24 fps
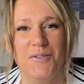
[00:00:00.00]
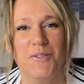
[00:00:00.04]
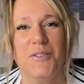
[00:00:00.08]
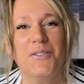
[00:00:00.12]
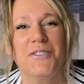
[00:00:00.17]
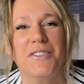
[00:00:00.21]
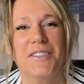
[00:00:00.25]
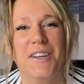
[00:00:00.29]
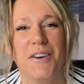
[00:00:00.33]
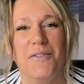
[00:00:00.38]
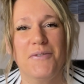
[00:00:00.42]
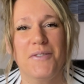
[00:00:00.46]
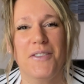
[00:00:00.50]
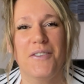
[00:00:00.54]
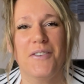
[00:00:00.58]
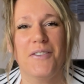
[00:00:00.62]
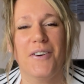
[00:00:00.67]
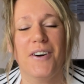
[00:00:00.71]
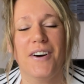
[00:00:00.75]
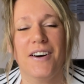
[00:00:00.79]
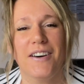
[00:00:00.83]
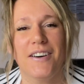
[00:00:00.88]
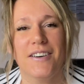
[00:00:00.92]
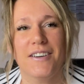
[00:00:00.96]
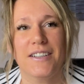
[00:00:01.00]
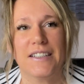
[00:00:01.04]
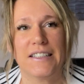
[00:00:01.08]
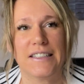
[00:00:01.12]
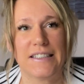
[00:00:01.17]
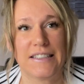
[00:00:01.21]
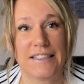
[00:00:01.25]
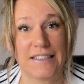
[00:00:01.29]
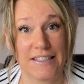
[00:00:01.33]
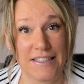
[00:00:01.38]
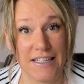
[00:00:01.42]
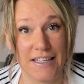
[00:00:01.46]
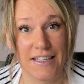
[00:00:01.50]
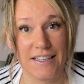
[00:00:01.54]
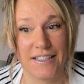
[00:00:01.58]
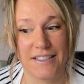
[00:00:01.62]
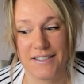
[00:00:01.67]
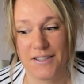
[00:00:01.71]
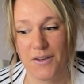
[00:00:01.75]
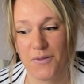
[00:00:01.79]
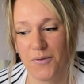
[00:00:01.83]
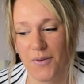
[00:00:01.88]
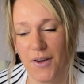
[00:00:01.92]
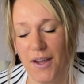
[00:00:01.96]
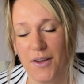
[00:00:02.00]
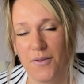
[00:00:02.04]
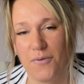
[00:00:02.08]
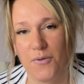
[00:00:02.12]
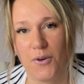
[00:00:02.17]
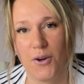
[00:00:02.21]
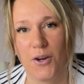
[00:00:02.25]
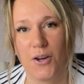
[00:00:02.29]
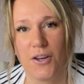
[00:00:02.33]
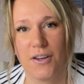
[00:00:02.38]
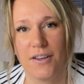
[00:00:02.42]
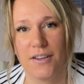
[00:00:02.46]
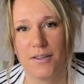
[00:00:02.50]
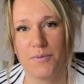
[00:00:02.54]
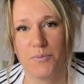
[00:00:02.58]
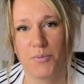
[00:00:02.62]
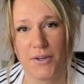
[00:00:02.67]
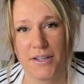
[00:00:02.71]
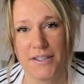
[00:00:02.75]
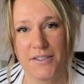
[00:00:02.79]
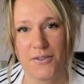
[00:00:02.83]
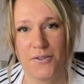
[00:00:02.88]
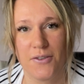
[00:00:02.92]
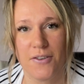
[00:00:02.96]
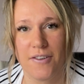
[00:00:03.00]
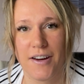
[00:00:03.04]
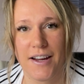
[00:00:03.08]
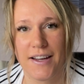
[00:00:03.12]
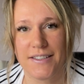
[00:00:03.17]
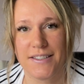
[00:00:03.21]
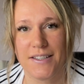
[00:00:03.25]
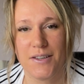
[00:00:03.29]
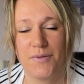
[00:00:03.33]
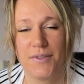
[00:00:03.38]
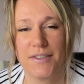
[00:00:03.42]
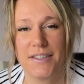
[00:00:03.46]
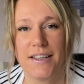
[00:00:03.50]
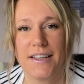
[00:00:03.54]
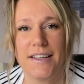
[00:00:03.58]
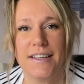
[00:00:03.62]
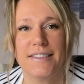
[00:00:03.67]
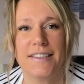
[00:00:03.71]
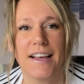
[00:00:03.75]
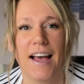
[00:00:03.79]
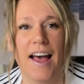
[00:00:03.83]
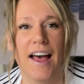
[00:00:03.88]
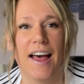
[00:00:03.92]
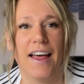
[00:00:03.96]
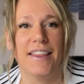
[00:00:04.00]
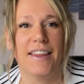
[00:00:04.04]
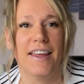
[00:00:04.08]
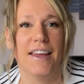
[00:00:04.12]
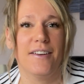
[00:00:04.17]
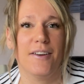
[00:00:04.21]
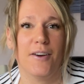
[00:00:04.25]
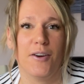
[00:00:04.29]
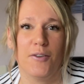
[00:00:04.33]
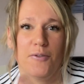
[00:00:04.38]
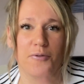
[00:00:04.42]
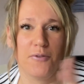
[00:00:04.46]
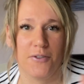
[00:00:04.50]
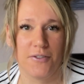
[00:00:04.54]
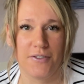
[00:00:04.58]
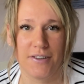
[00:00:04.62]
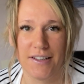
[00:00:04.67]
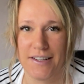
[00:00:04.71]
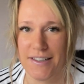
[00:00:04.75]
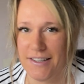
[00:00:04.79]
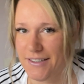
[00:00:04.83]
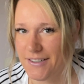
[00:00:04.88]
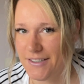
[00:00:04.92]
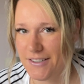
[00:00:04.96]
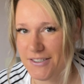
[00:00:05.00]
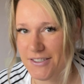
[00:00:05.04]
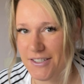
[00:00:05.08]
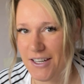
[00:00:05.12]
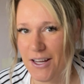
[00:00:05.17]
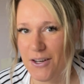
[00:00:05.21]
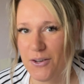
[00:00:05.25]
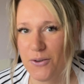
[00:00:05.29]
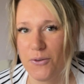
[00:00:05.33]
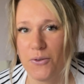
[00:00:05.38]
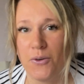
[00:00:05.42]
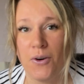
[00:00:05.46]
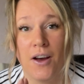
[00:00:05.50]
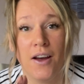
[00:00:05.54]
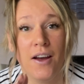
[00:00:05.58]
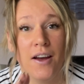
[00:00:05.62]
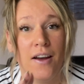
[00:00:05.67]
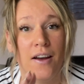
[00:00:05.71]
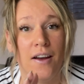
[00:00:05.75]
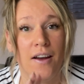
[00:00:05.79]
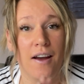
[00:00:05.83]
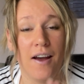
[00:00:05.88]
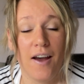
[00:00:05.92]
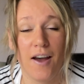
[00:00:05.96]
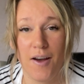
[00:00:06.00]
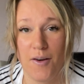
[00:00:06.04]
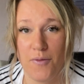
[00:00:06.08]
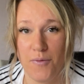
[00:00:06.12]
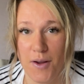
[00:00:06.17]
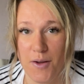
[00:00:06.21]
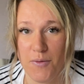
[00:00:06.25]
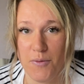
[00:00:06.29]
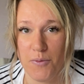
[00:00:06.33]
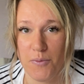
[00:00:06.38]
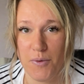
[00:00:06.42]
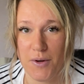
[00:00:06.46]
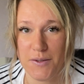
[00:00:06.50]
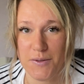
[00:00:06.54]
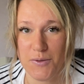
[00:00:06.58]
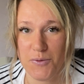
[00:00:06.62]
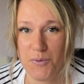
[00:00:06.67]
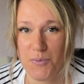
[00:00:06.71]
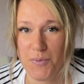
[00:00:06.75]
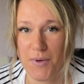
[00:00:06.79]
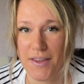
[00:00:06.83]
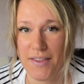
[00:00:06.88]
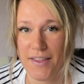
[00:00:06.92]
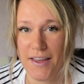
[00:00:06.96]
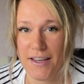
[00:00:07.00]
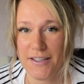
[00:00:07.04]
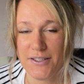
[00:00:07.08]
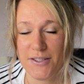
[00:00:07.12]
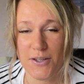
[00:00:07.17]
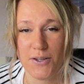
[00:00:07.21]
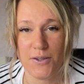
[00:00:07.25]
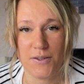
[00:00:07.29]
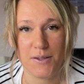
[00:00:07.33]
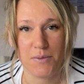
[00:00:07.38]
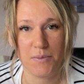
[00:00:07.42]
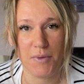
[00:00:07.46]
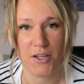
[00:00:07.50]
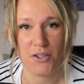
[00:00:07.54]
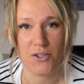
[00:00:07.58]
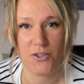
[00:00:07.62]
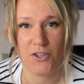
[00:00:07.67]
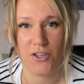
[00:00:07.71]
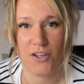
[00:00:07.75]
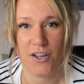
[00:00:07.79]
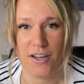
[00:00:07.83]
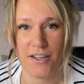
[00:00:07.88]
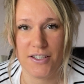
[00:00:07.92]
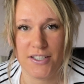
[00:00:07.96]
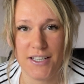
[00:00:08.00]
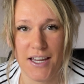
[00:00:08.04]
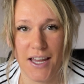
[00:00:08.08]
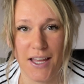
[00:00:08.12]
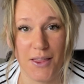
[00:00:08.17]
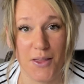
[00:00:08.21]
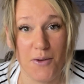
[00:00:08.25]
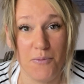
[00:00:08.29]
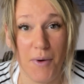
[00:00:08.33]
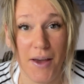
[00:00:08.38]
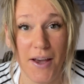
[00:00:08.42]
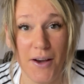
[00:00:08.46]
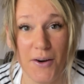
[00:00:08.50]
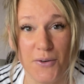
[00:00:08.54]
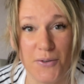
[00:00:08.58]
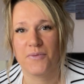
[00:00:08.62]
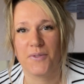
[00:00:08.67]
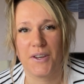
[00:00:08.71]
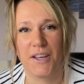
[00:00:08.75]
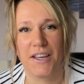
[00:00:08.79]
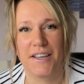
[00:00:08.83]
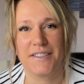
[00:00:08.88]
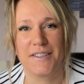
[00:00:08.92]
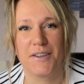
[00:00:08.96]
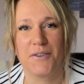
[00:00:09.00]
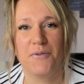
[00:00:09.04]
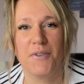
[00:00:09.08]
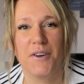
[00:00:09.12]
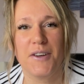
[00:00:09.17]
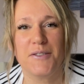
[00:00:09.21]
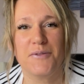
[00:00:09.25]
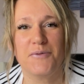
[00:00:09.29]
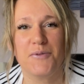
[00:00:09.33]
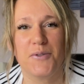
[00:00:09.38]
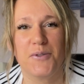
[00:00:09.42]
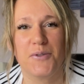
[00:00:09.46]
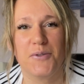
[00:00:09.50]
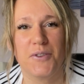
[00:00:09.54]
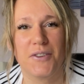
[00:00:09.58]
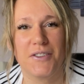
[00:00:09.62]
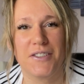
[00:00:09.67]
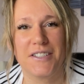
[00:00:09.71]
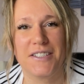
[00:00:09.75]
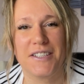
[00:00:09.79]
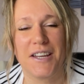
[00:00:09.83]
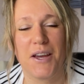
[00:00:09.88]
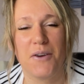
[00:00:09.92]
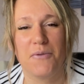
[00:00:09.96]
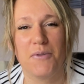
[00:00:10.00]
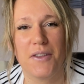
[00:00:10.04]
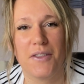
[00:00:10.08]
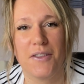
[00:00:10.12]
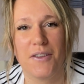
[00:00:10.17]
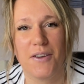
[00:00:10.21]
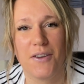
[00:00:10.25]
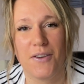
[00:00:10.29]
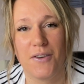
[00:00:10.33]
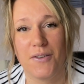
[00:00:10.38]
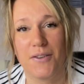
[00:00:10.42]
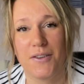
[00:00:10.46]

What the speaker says: we'll share with you our 6 favourite preschooler activities, and then over on Alina's channel her favourite ones will be there too, so make sure you go and check them out. Okay, so first of all, I'm going to share with you